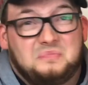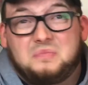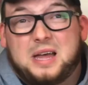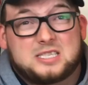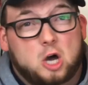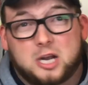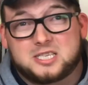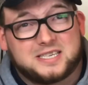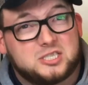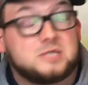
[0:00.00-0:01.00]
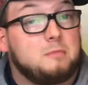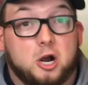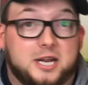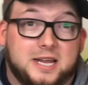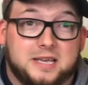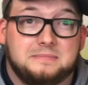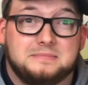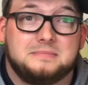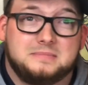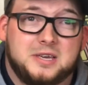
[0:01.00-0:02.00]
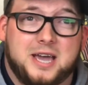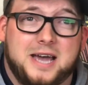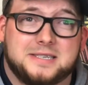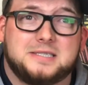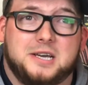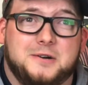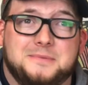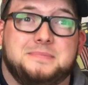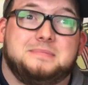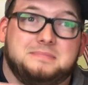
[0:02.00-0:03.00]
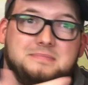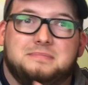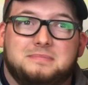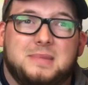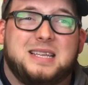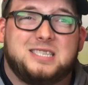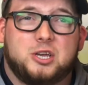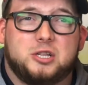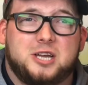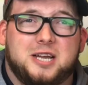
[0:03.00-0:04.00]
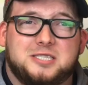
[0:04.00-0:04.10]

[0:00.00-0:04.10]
That's honestly just marketing, you guys, so it's a good touch.